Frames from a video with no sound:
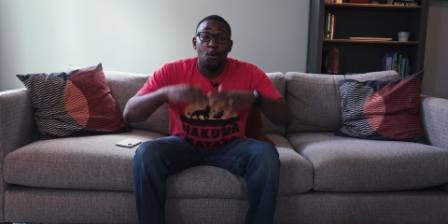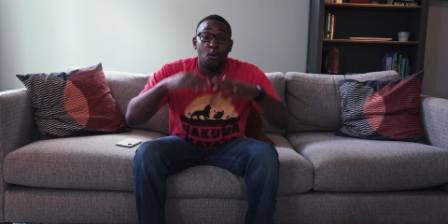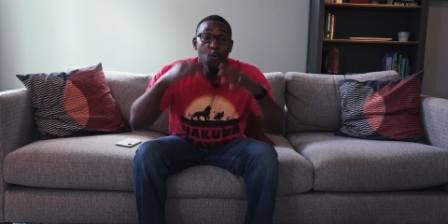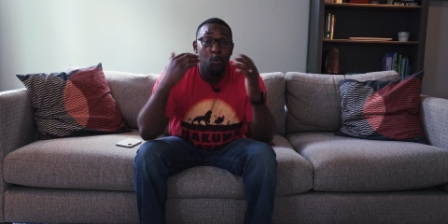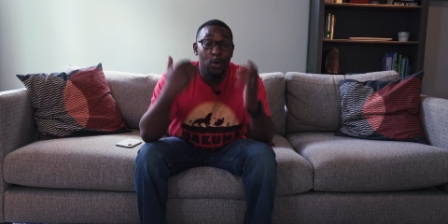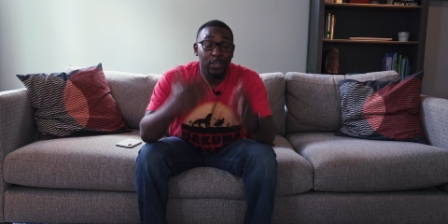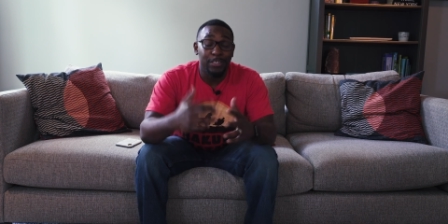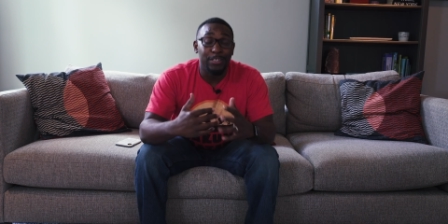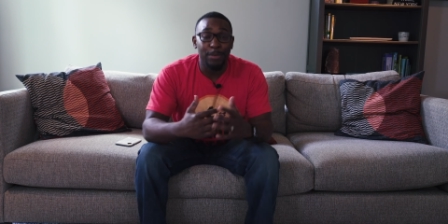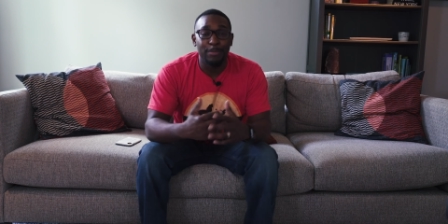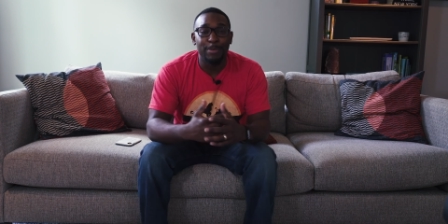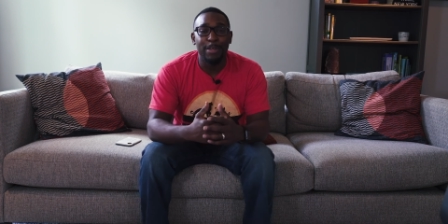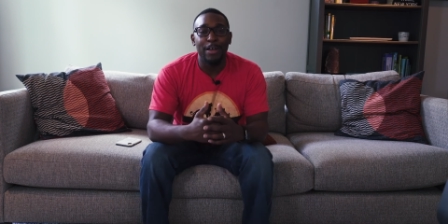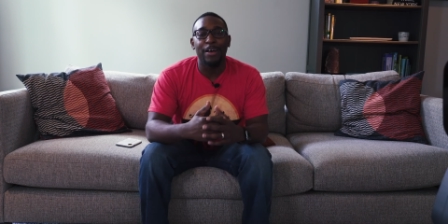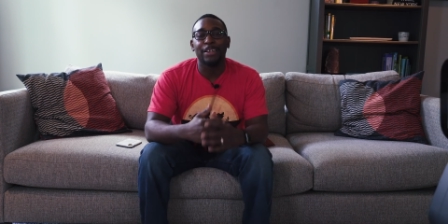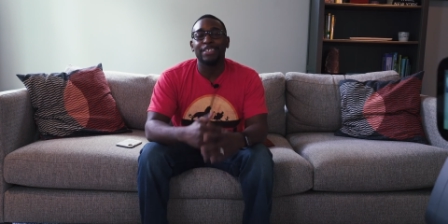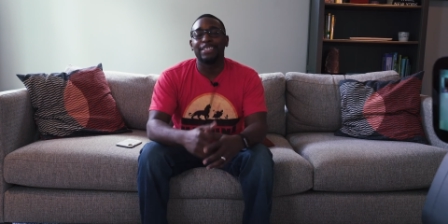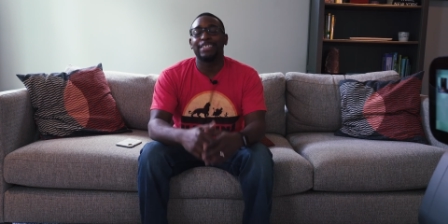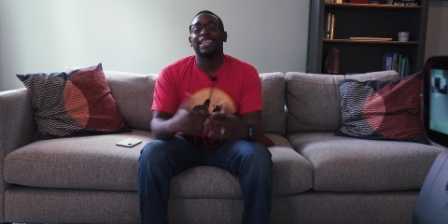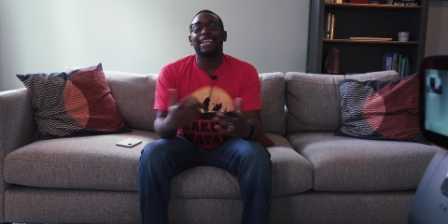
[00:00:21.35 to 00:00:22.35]
What's up,
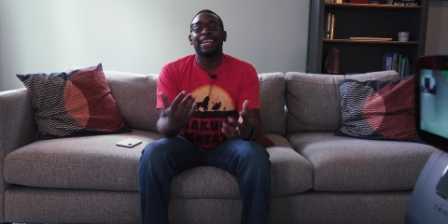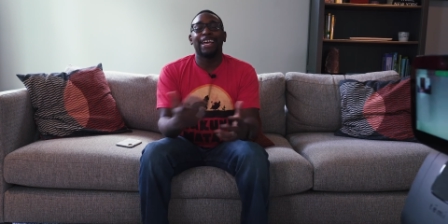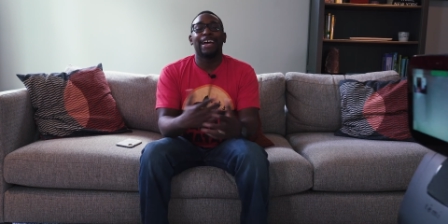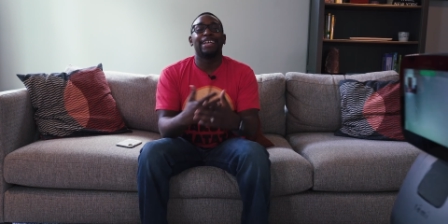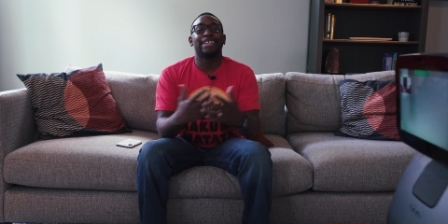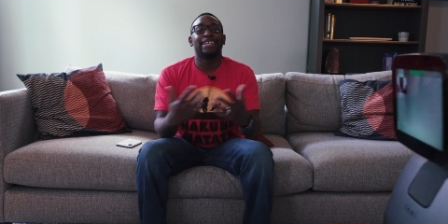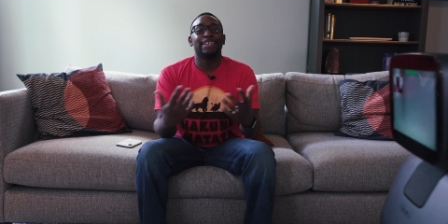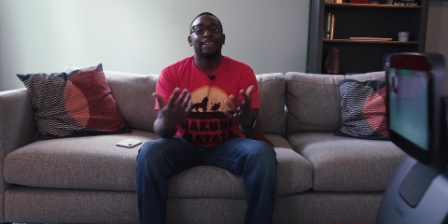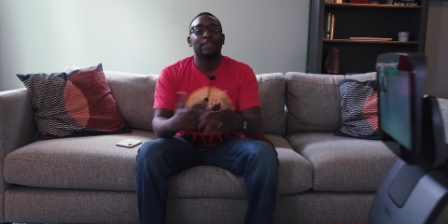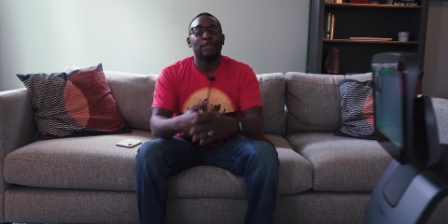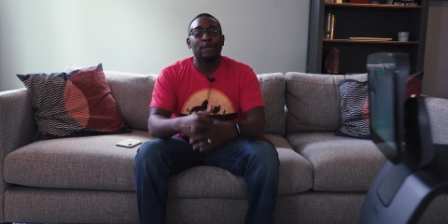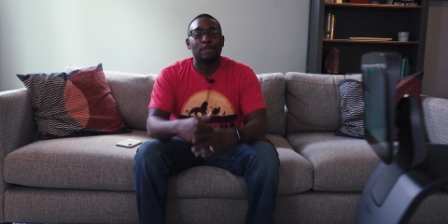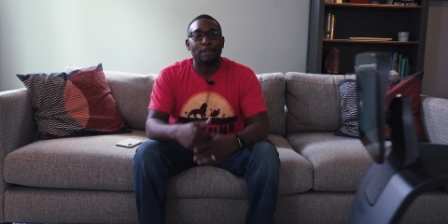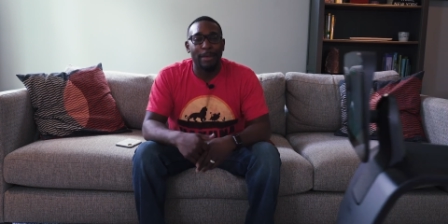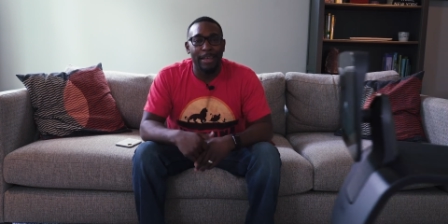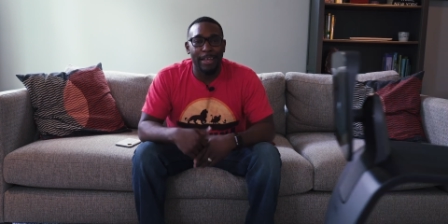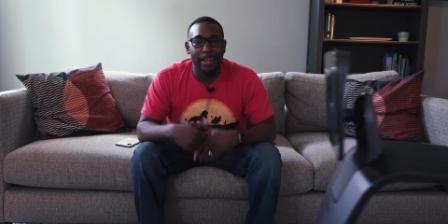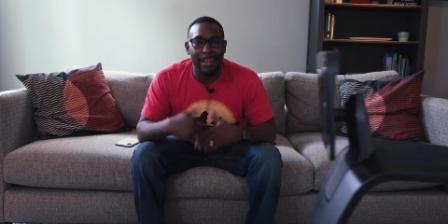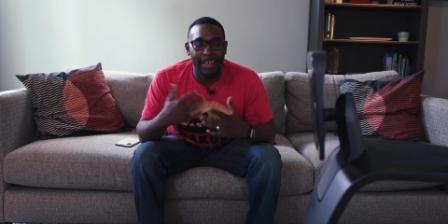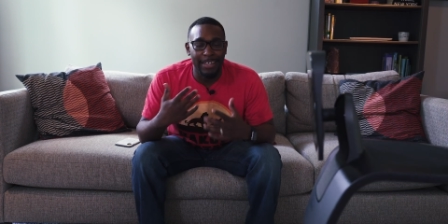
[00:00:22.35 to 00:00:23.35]
y'all? CKID here,
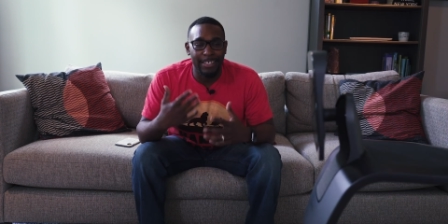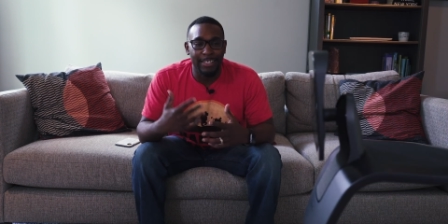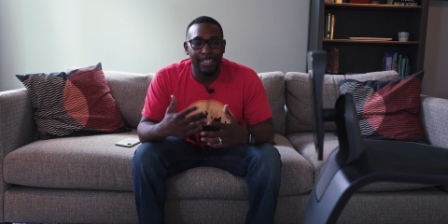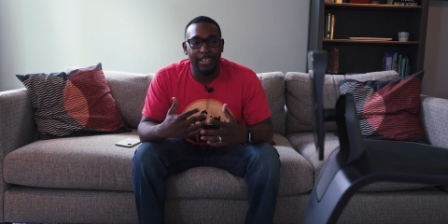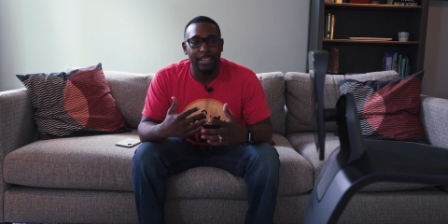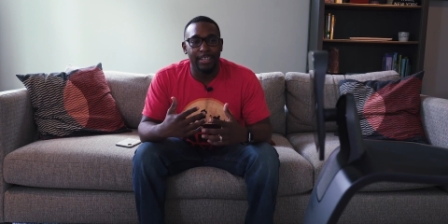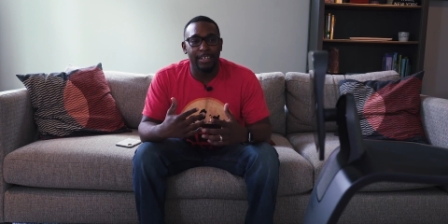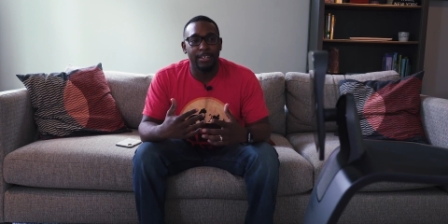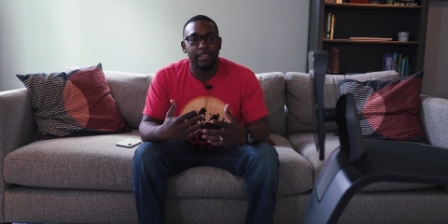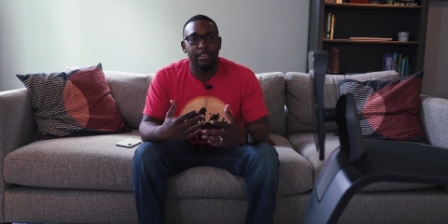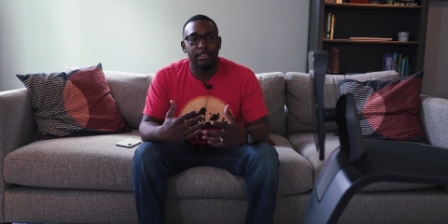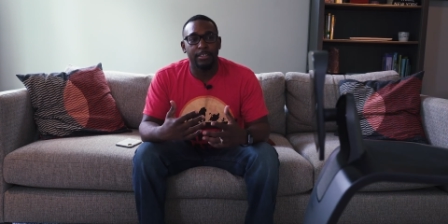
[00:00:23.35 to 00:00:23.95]
man. And today,